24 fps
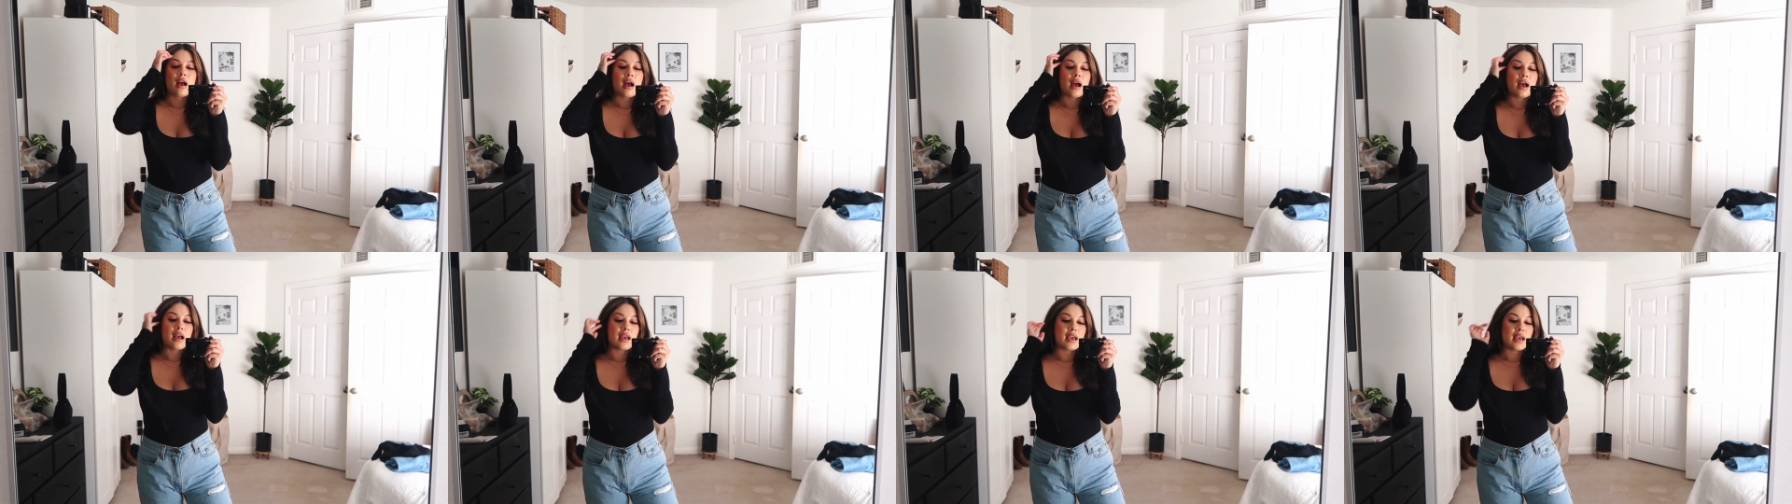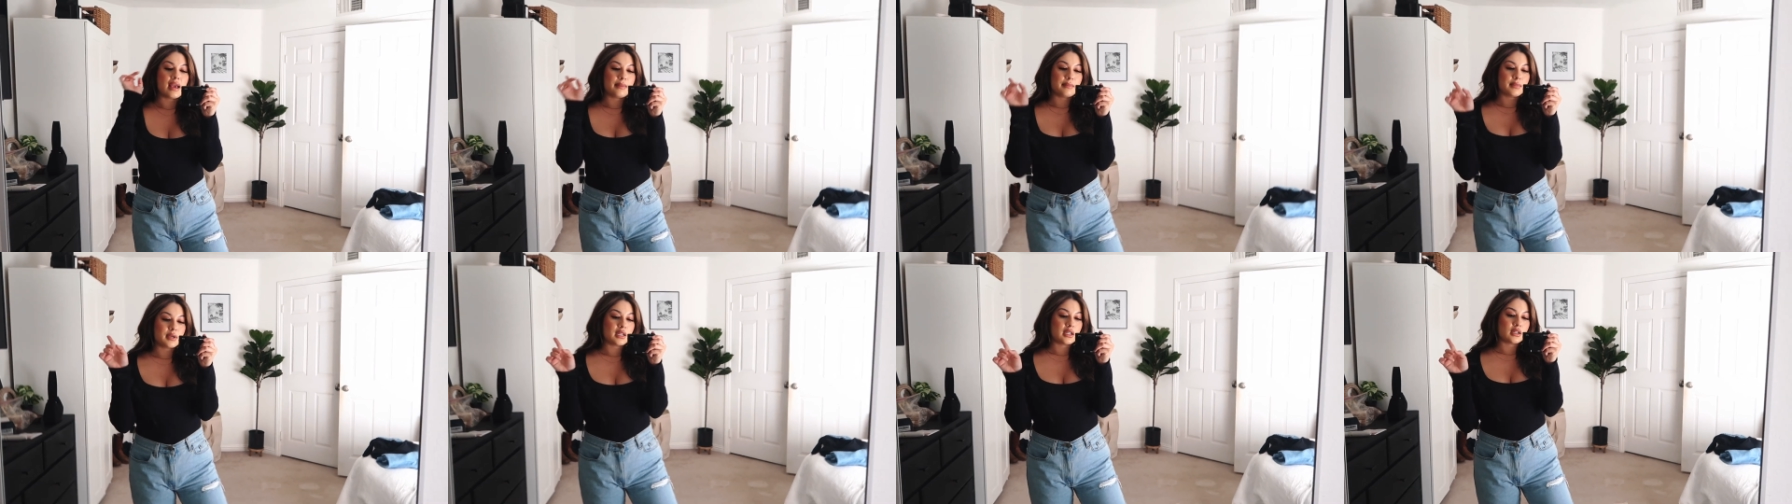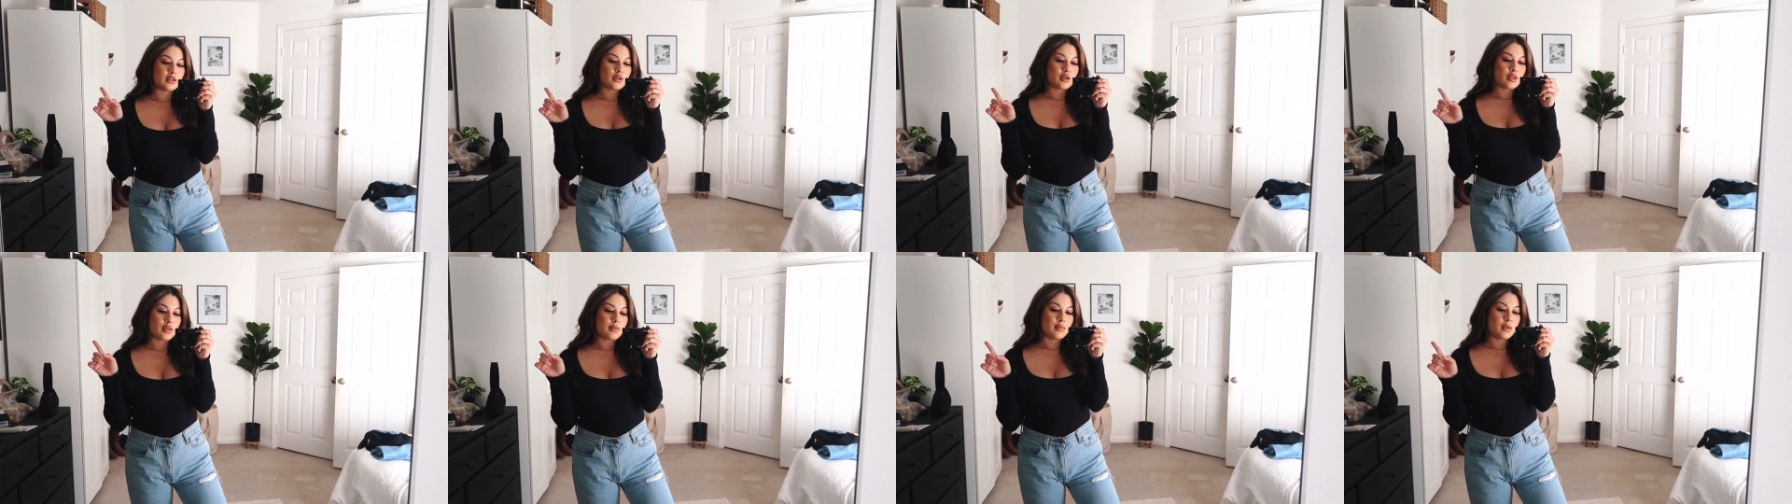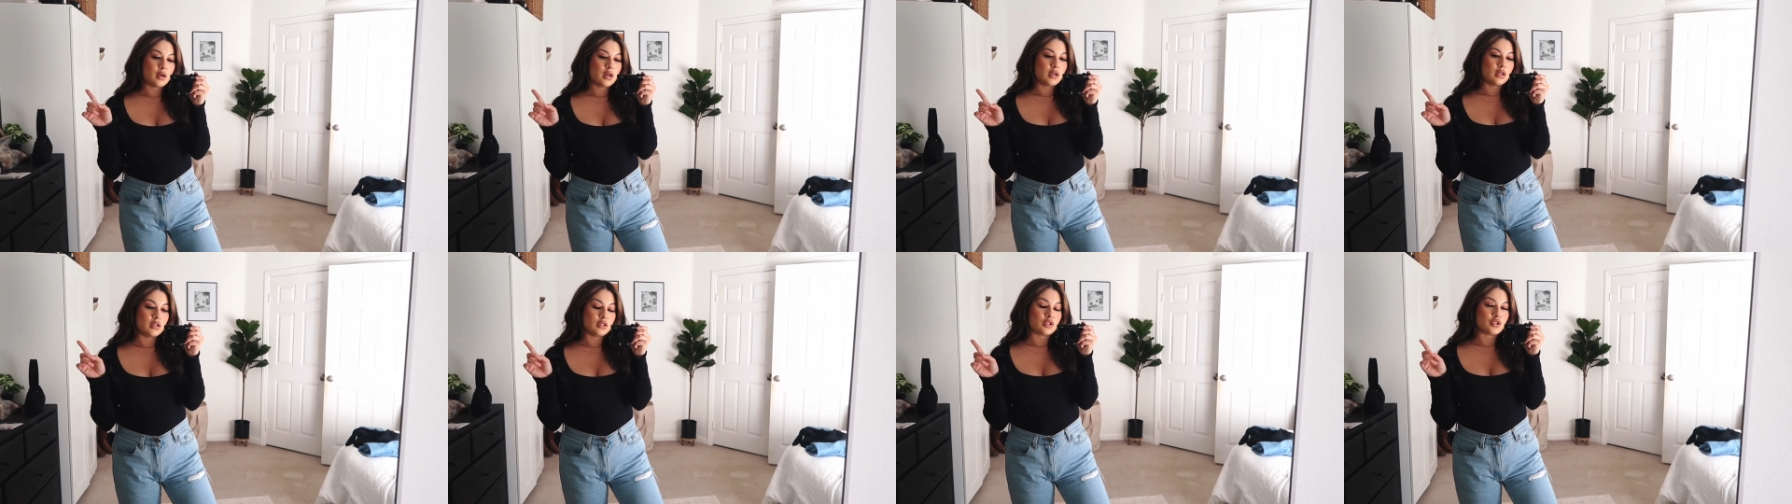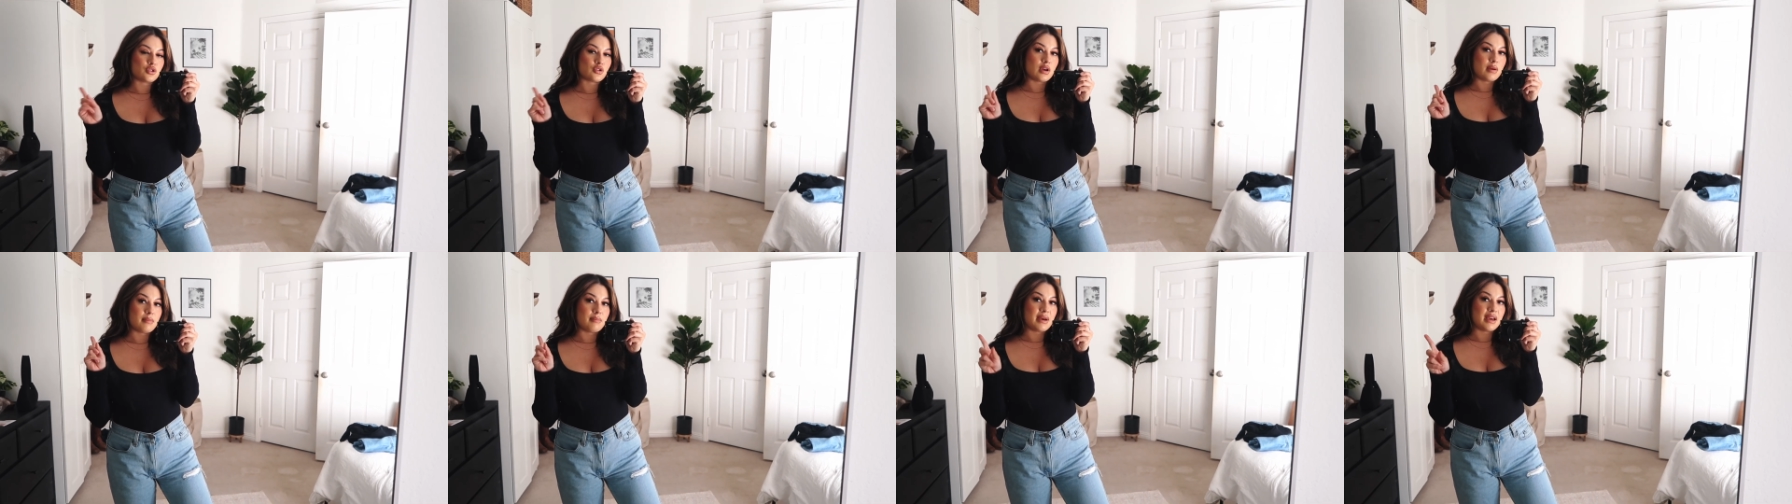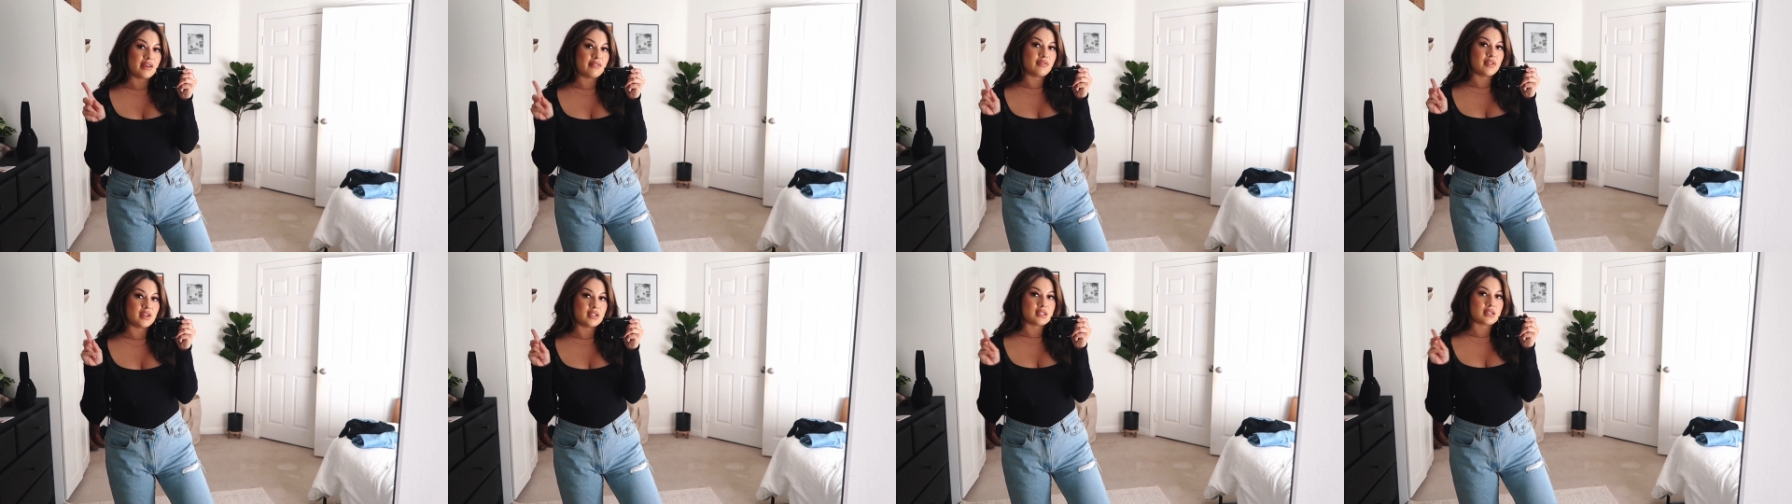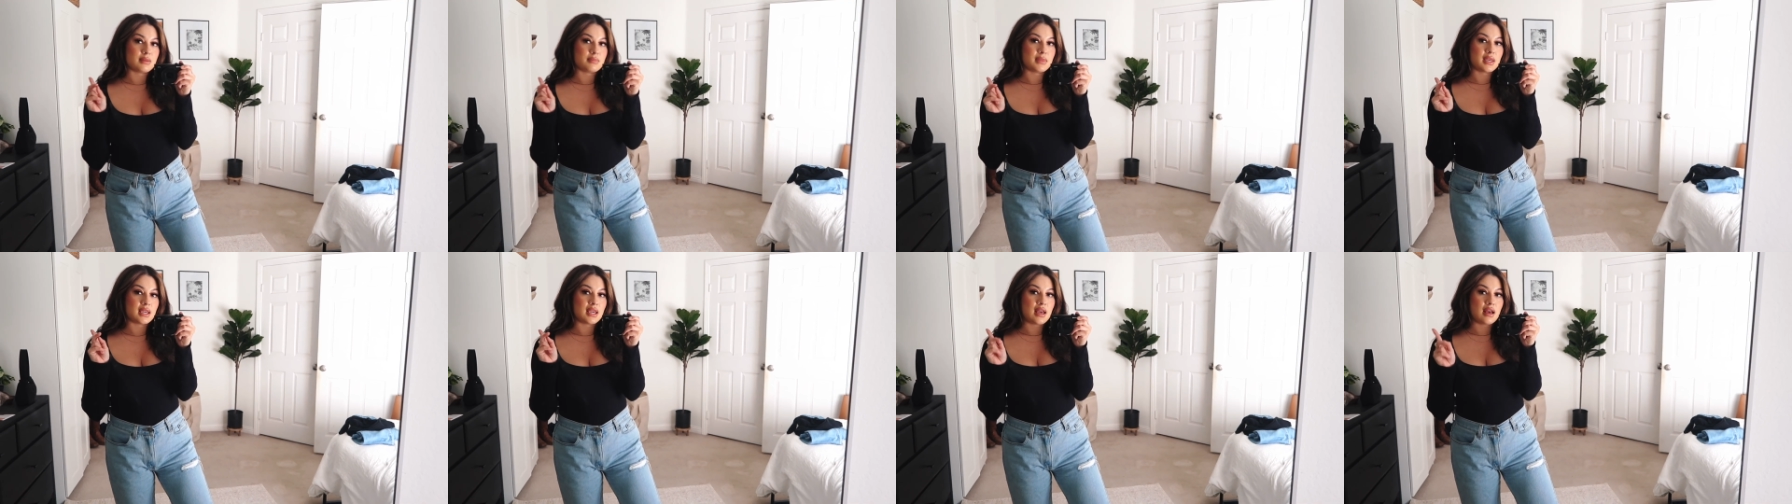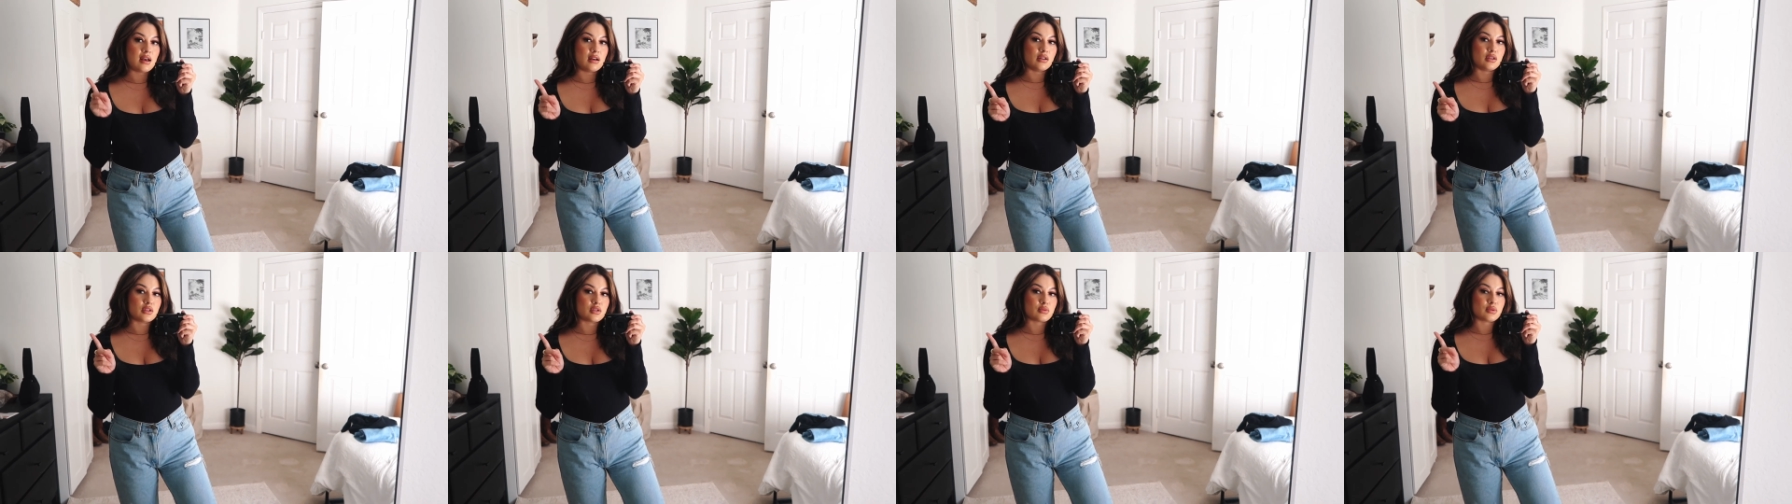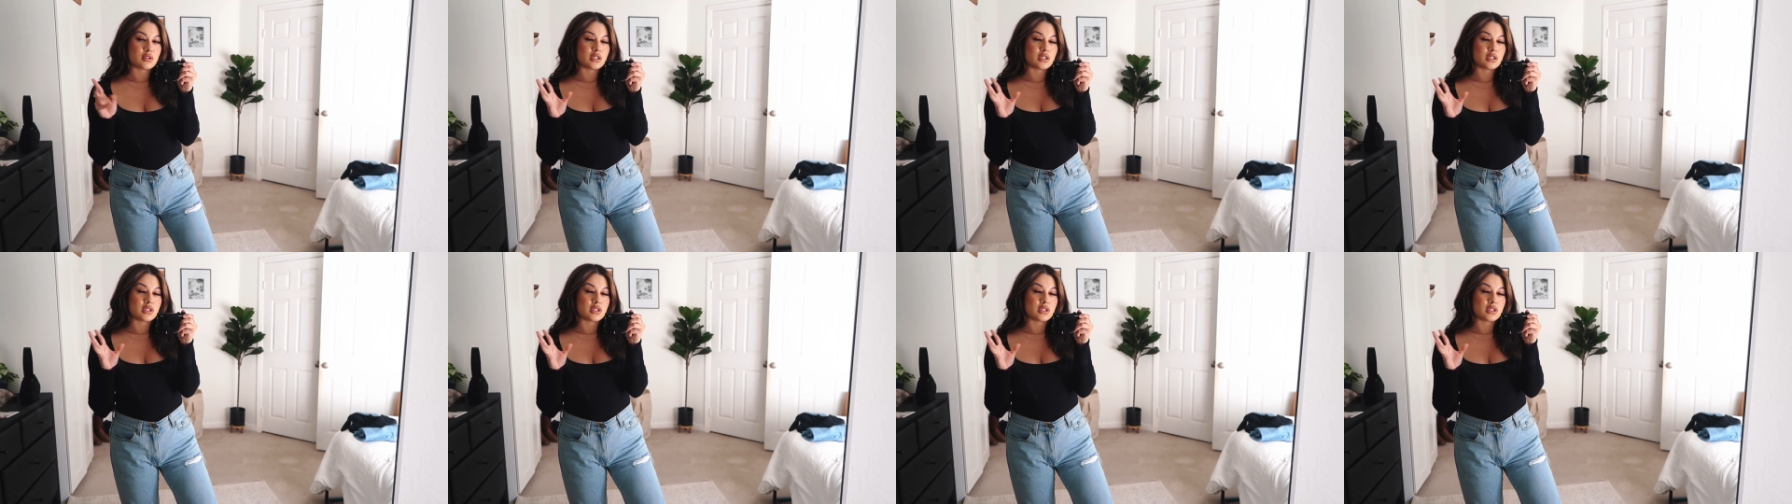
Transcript: I am gonna go to the mall, so I might find something else,